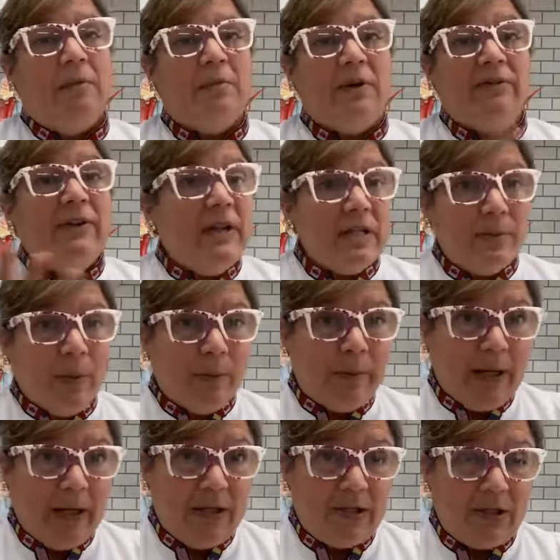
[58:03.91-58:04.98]
And my
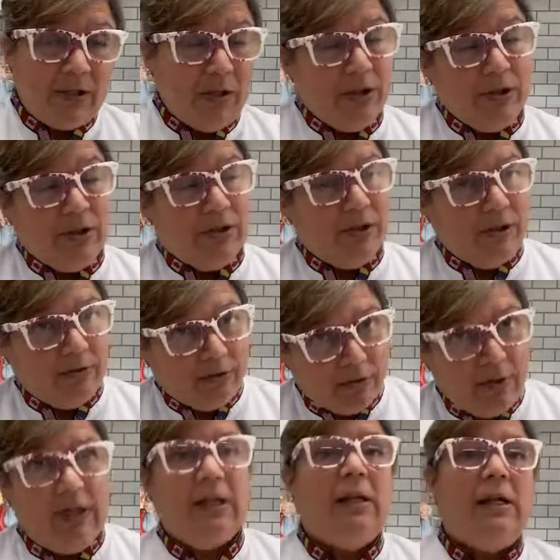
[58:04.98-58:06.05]
Facebook page is also Chef
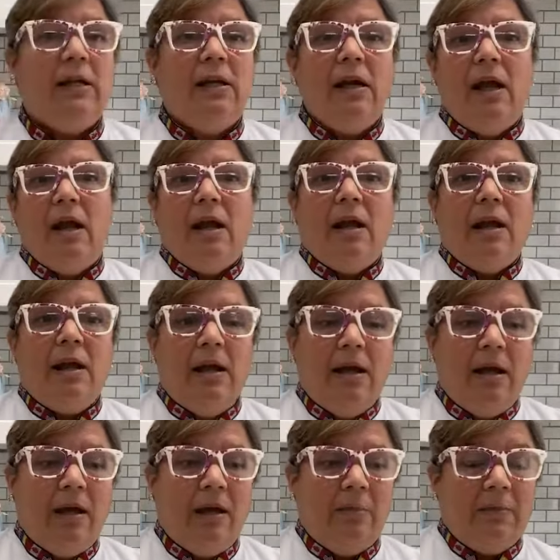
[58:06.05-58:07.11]
Greeley.
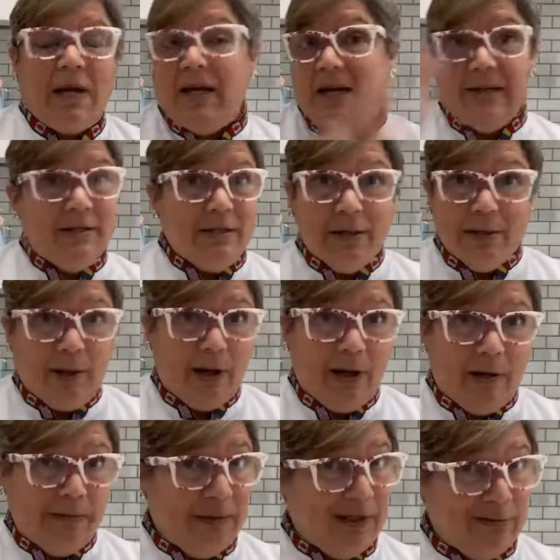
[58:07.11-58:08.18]
And my
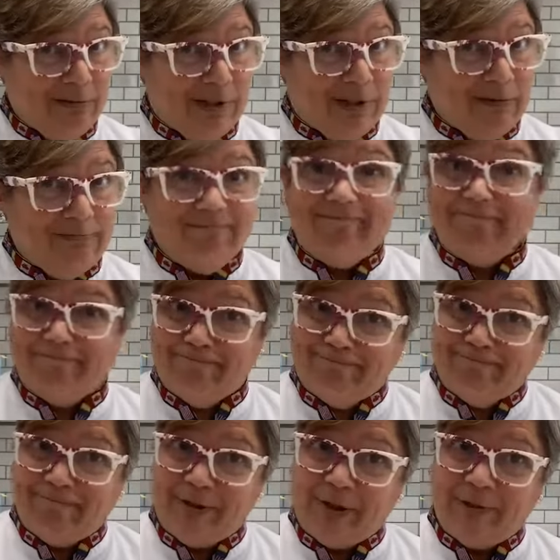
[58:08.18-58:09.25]
Instagram, guess what?
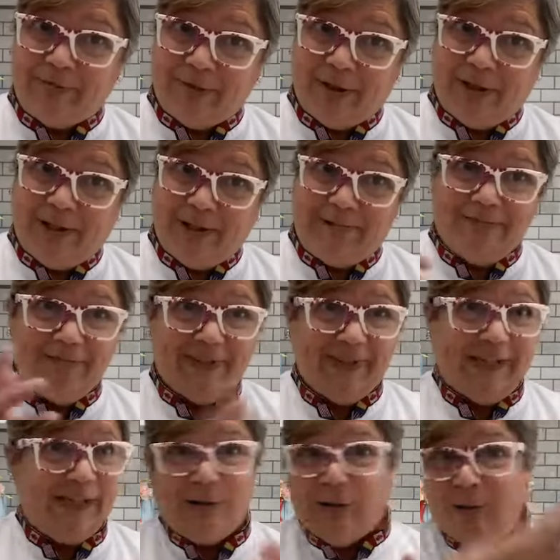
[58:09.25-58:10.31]
Chef Greeley.
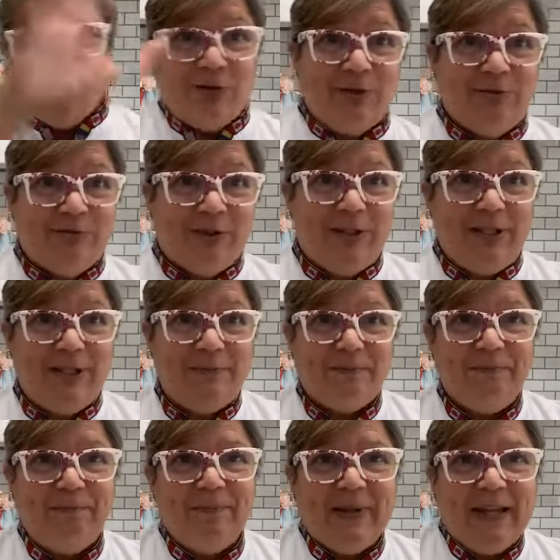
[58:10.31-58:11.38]
It's all Chef Greeley.
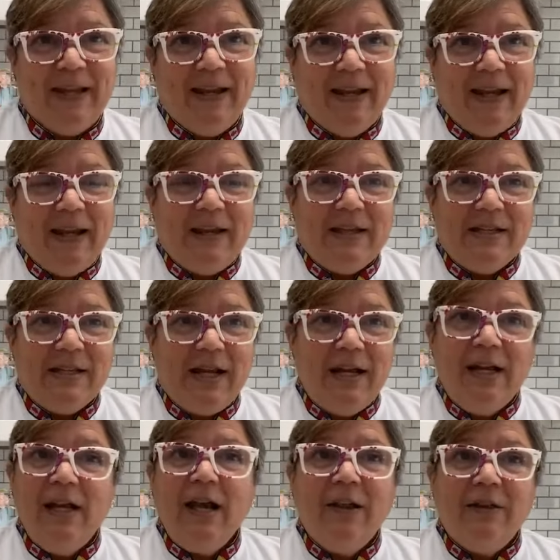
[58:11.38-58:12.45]

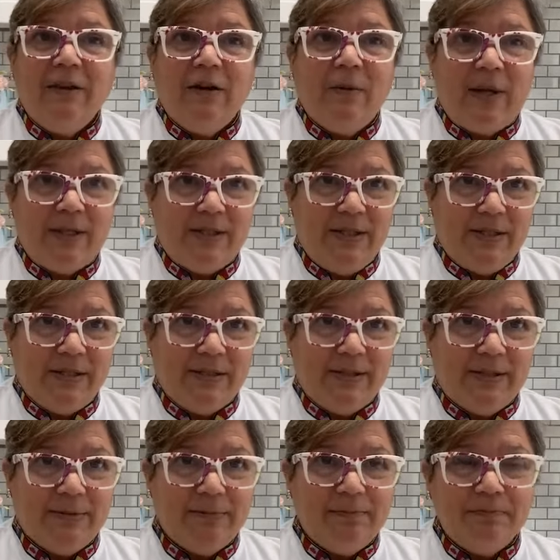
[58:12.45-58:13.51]
Any other
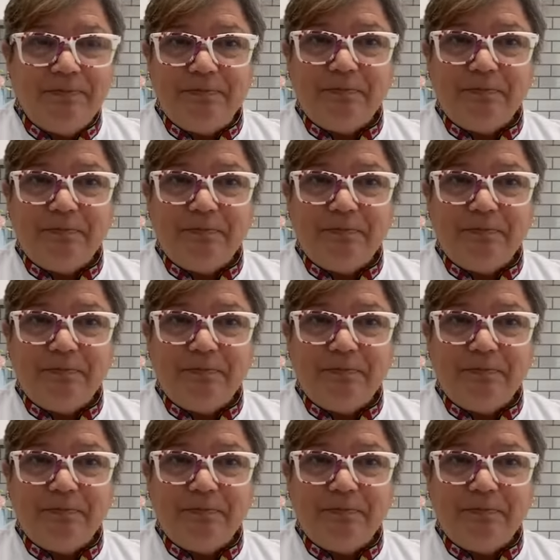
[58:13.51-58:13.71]
questions?